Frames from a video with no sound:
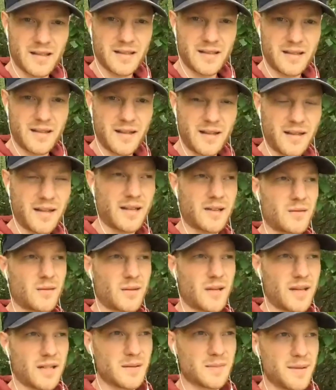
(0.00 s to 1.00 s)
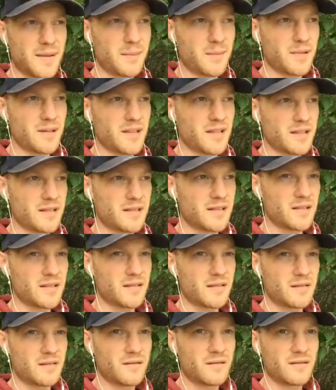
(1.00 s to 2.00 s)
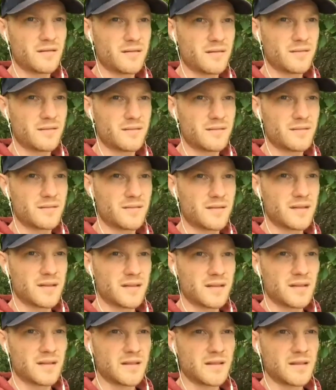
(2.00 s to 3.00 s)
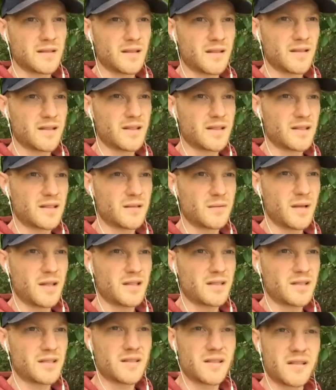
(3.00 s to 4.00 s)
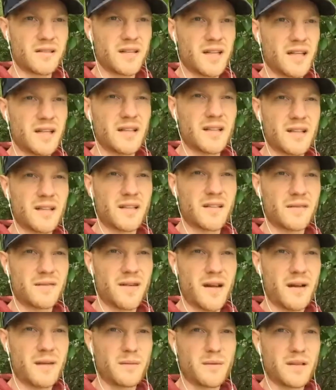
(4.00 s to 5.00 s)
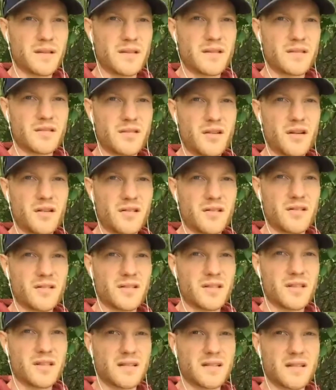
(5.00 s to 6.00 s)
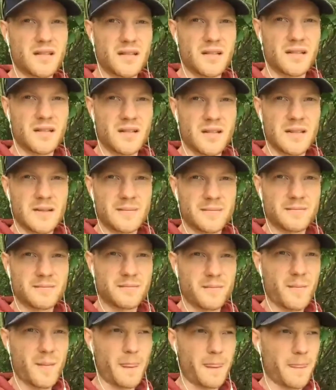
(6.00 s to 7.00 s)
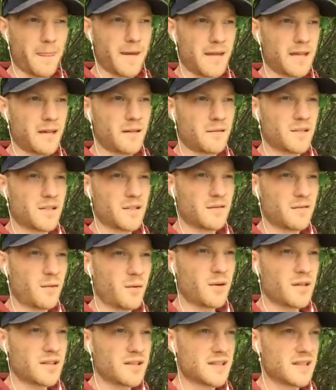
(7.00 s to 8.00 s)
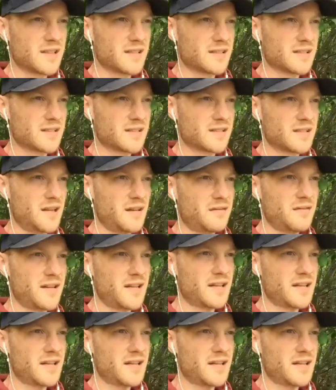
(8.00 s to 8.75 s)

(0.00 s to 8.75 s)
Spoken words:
And that's what gets people into, the situations they're in and their family struggles and, divorces and stuff like